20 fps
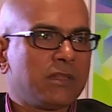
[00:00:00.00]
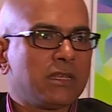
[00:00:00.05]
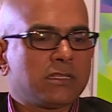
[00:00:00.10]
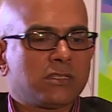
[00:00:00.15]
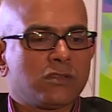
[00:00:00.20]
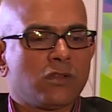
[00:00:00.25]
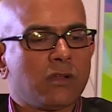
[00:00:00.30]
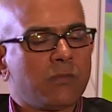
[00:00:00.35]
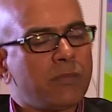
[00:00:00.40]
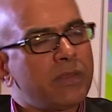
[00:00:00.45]

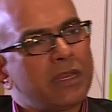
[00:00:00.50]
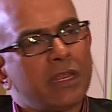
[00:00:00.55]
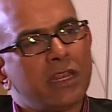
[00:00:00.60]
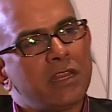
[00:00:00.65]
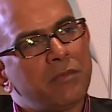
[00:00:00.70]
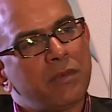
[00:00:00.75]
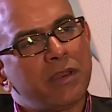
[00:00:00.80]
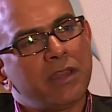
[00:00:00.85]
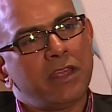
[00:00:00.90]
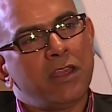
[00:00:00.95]
There's not been
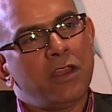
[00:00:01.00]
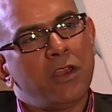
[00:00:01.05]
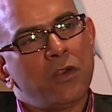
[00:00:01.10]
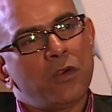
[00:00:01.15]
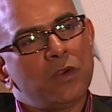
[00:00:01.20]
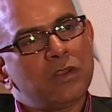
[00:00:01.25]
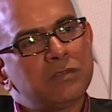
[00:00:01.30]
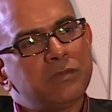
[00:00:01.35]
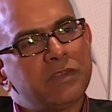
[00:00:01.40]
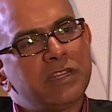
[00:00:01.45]
anybody
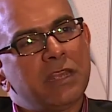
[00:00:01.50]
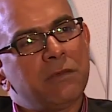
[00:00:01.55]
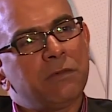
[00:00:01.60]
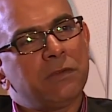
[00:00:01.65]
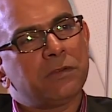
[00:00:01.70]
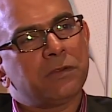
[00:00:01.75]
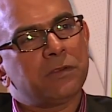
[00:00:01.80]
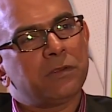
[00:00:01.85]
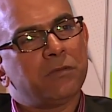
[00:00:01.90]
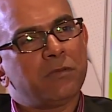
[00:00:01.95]
who has been
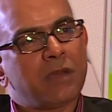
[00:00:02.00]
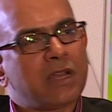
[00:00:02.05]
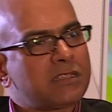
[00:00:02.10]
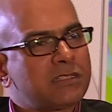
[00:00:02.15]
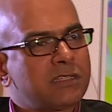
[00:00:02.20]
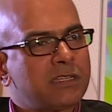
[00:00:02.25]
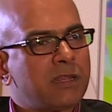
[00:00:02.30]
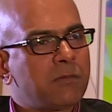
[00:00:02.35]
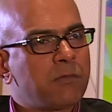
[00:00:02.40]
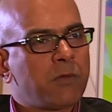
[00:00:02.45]
able to
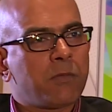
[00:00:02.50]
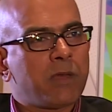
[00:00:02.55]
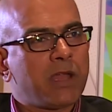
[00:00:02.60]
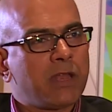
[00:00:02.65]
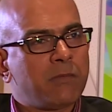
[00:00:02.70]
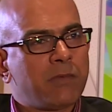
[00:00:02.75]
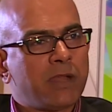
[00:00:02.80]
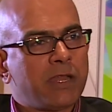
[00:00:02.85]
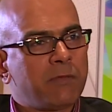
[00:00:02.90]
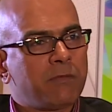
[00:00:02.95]
master a
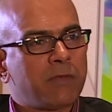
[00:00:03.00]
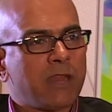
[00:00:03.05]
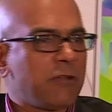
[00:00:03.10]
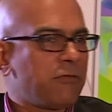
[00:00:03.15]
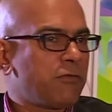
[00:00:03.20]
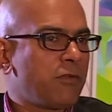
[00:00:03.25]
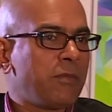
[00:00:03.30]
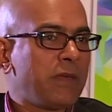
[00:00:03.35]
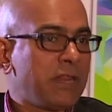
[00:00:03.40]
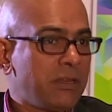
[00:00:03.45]
mobile money
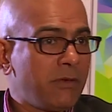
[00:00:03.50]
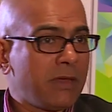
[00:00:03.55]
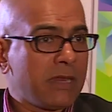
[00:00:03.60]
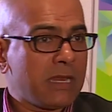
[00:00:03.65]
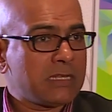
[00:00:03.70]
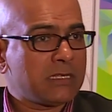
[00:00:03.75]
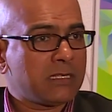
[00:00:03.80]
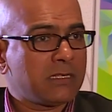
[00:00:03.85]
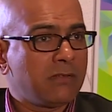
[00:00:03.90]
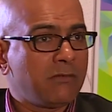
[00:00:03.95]
platform anywhere
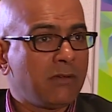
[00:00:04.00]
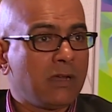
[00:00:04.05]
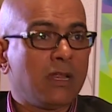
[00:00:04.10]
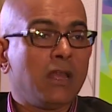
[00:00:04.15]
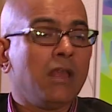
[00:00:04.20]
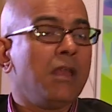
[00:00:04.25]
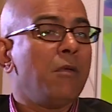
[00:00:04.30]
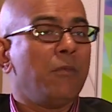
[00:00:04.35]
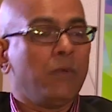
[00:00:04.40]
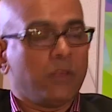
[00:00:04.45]
else in the world,
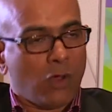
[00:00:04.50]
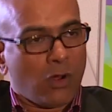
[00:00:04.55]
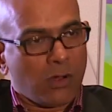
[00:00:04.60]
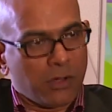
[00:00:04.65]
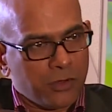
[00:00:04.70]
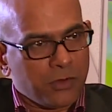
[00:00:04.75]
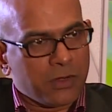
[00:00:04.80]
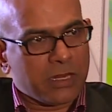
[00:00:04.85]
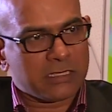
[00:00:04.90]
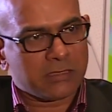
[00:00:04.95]
yes, with all
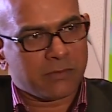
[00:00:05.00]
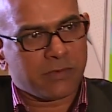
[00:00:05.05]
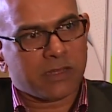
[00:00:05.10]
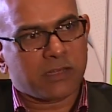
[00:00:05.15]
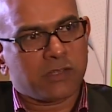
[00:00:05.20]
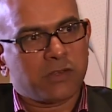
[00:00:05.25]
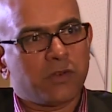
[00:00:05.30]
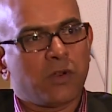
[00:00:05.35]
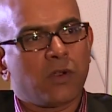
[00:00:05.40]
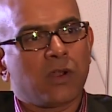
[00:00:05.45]
due
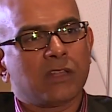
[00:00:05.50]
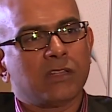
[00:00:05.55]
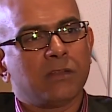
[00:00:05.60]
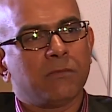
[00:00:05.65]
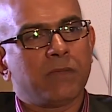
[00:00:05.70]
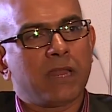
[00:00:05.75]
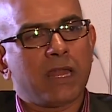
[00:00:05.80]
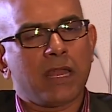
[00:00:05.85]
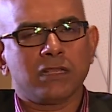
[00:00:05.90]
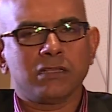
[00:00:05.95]
respect to all other
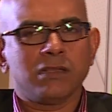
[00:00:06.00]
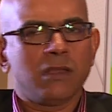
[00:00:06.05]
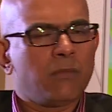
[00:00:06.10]
players.